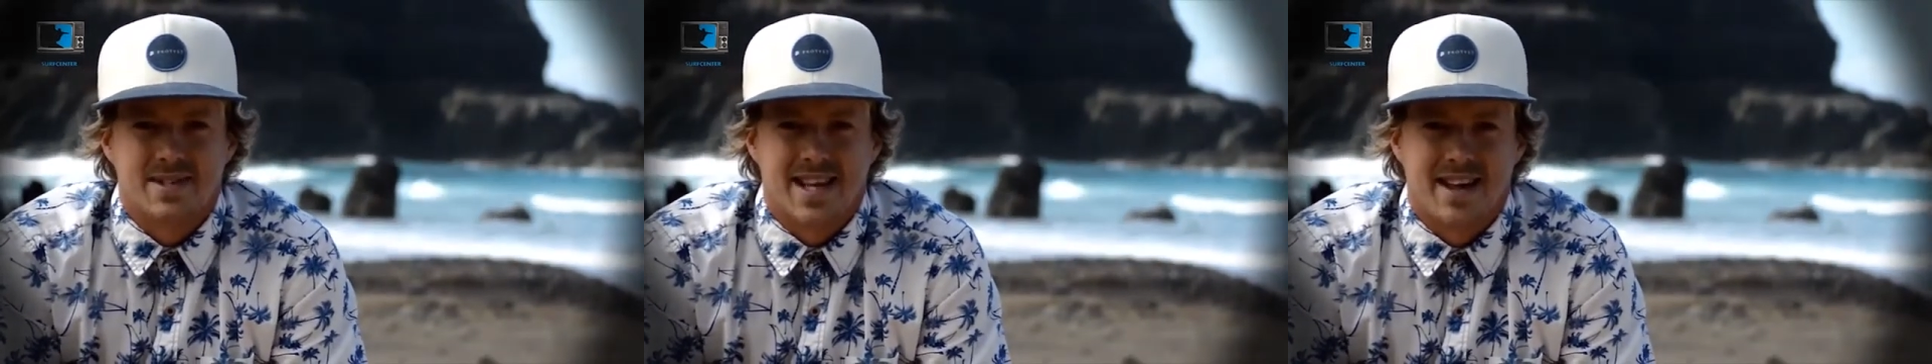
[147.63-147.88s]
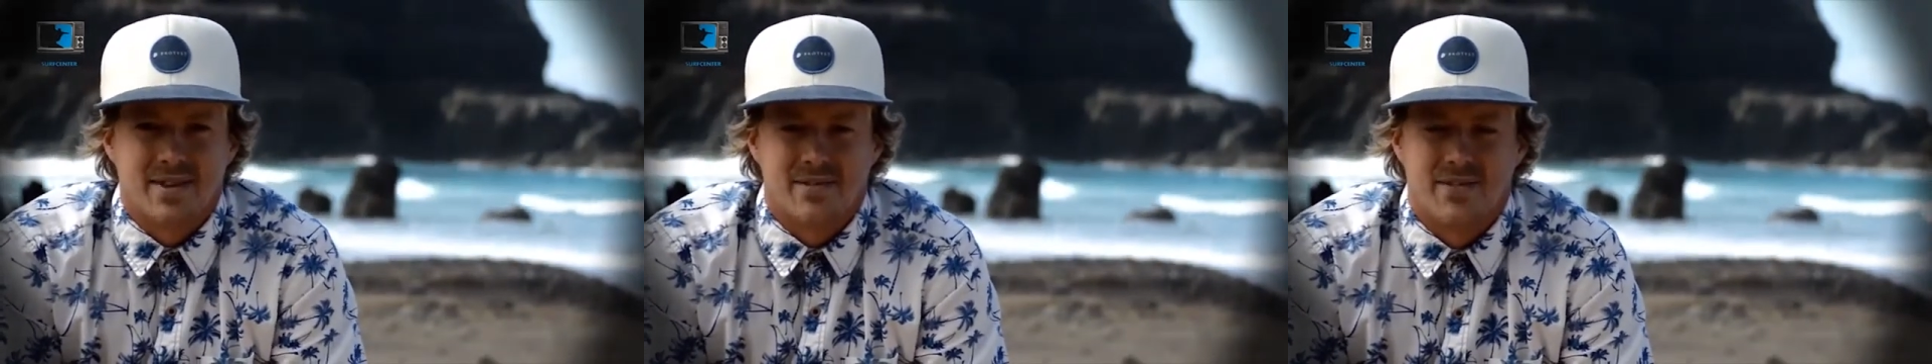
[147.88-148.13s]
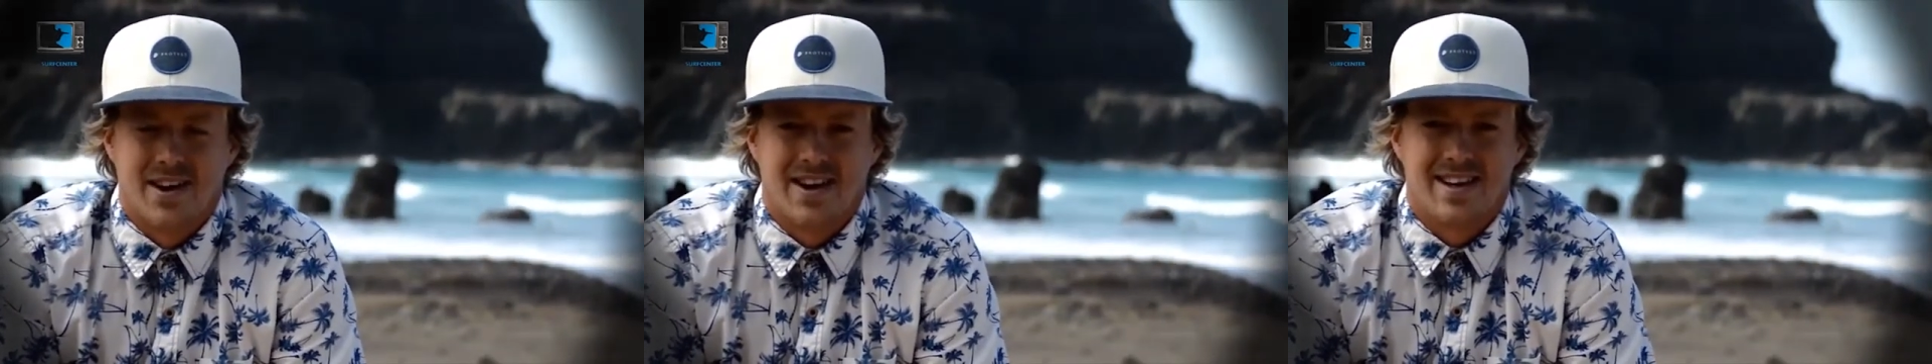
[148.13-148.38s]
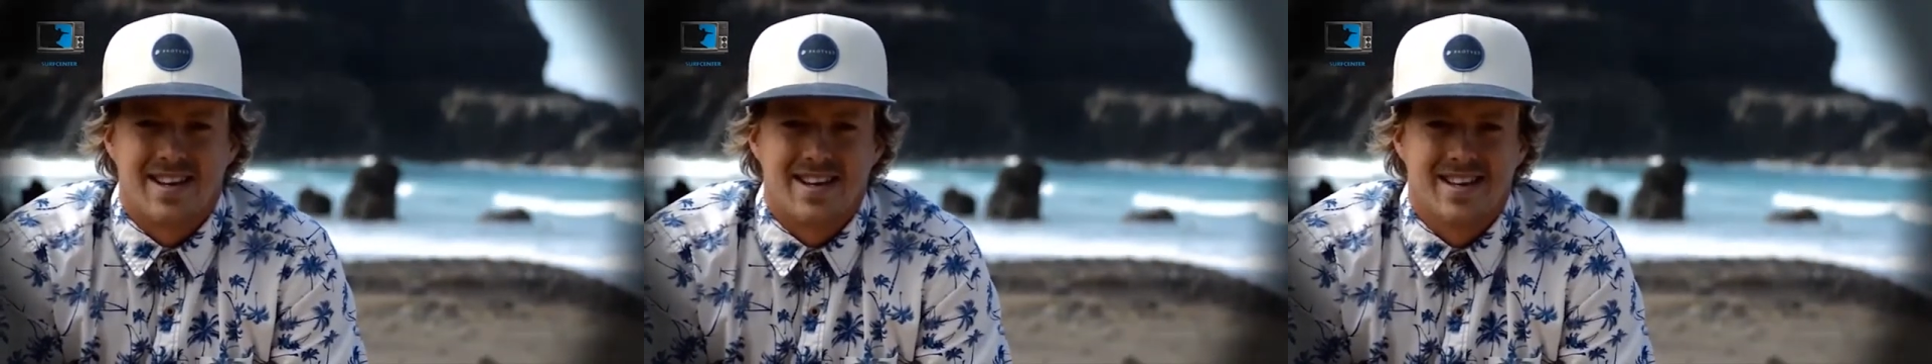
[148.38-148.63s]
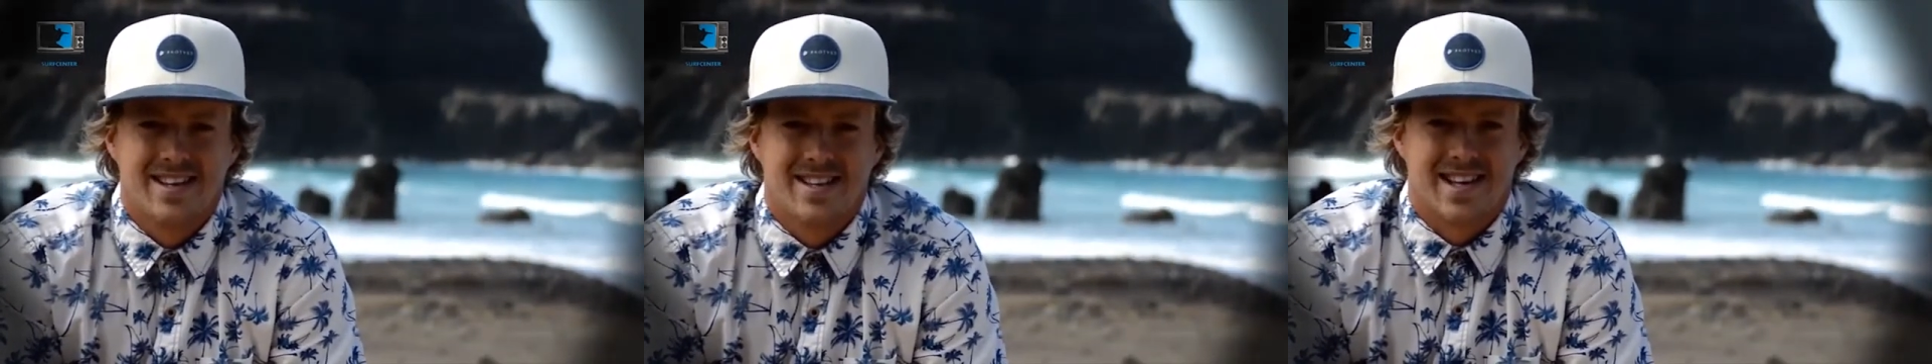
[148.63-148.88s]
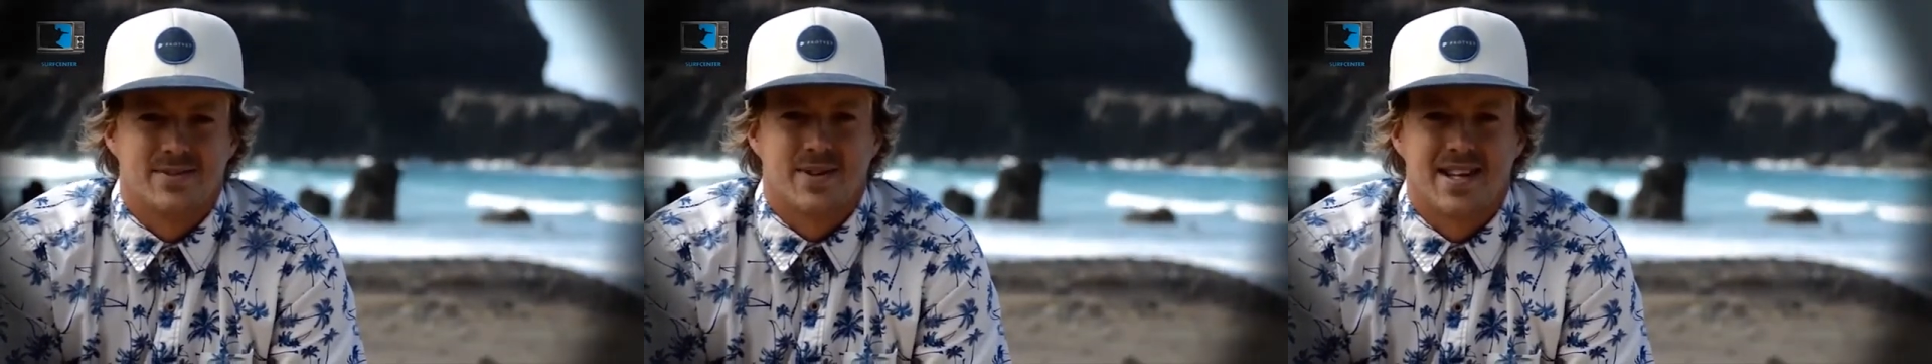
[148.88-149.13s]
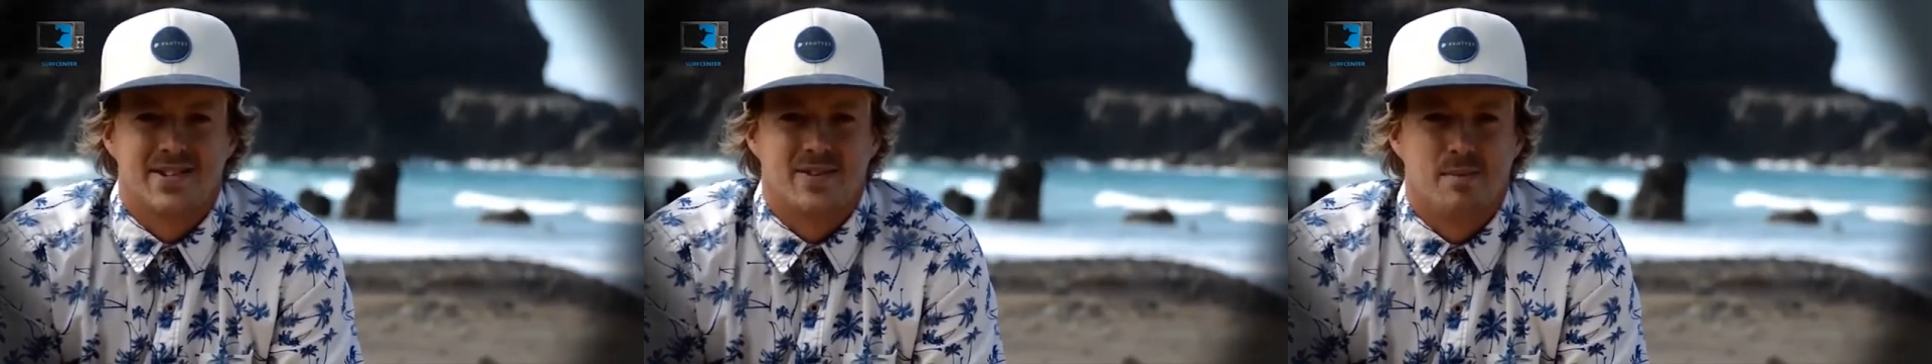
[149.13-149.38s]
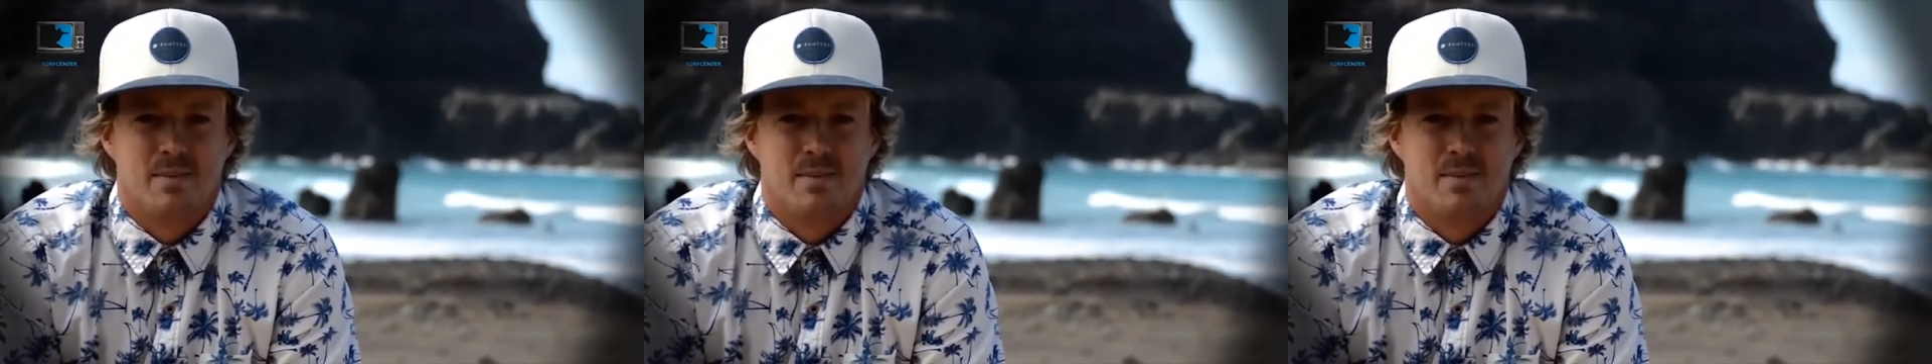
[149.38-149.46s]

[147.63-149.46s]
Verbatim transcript: and having fun, and that's what it's all